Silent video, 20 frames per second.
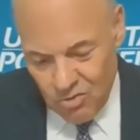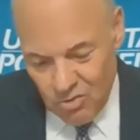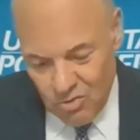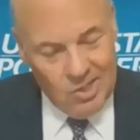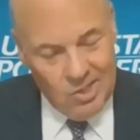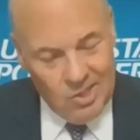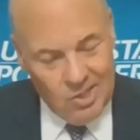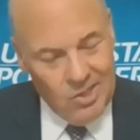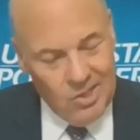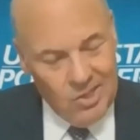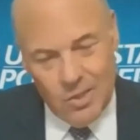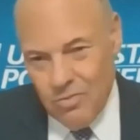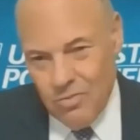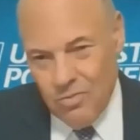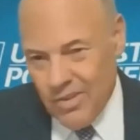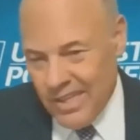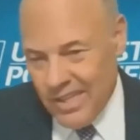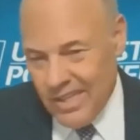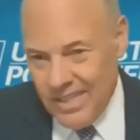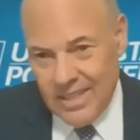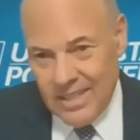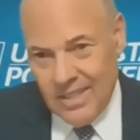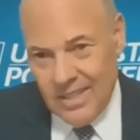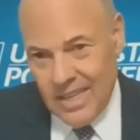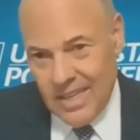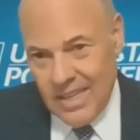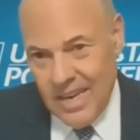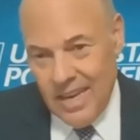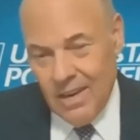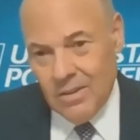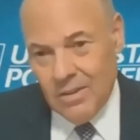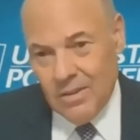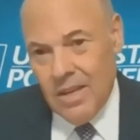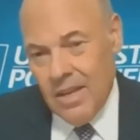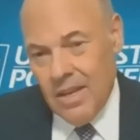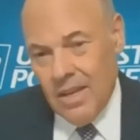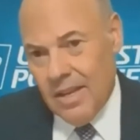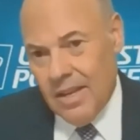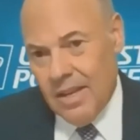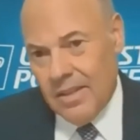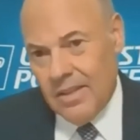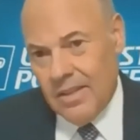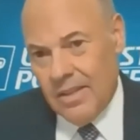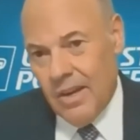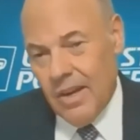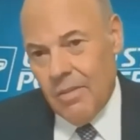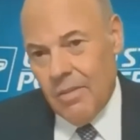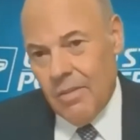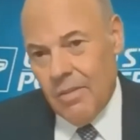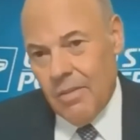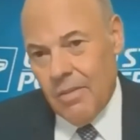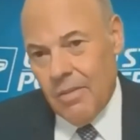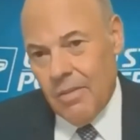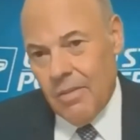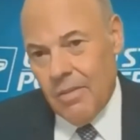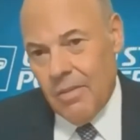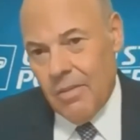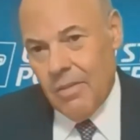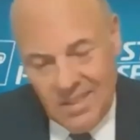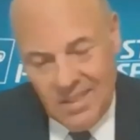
hours? Are you going to reopen postal sorting facilities?